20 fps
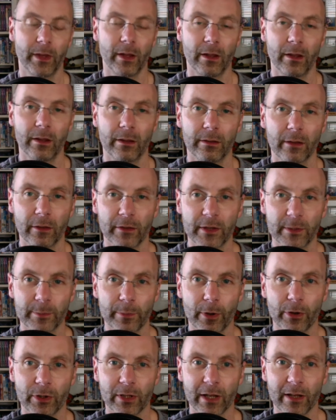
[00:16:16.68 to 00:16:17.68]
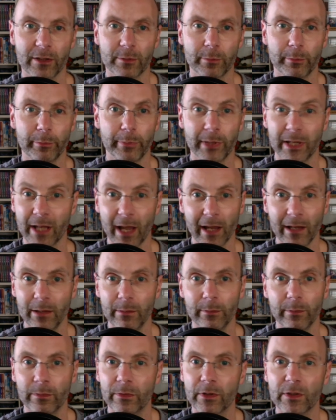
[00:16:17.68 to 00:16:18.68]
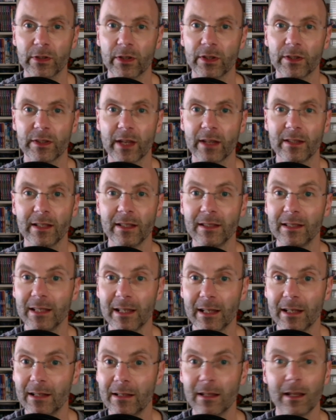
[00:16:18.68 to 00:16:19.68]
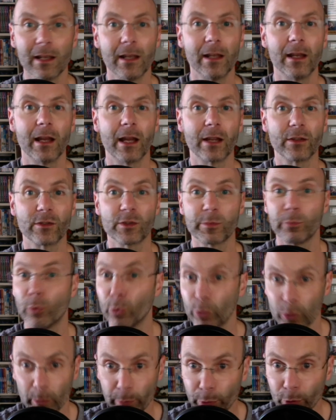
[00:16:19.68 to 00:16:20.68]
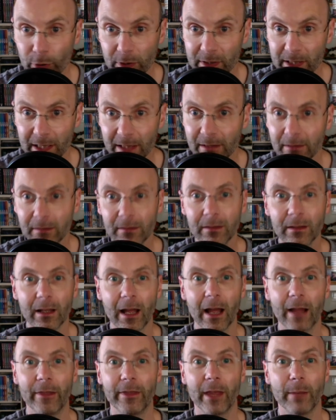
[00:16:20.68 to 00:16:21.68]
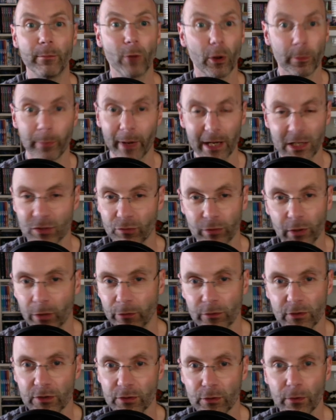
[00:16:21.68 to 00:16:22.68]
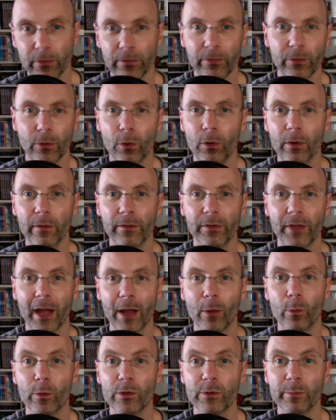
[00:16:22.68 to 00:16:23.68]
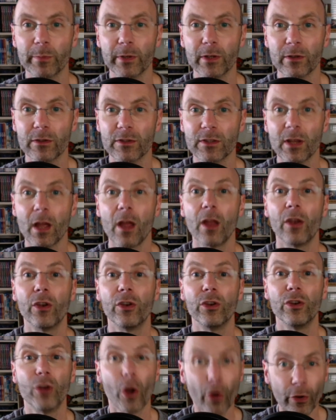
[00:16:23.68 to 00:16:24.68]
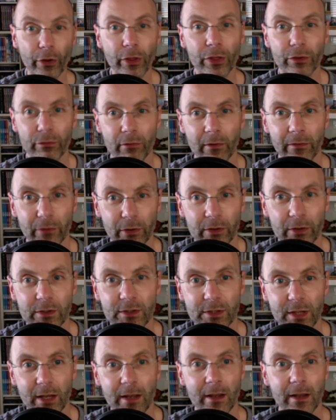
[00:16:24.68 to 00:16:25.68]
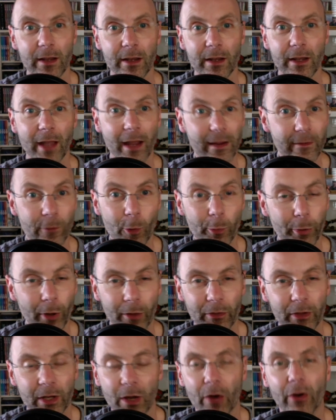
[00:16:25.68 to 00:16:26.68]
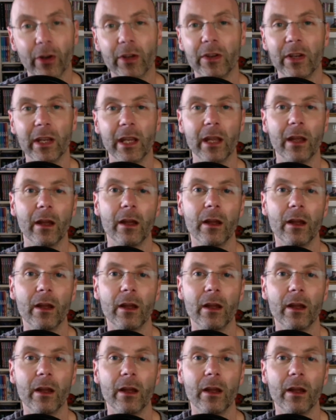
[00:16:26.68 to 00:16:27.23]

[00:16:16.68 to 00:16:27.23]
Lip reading: that this podcast became the success it did and spawned a book deal and then my Patreon stuff, all of that was because neither of us gave up on the idea.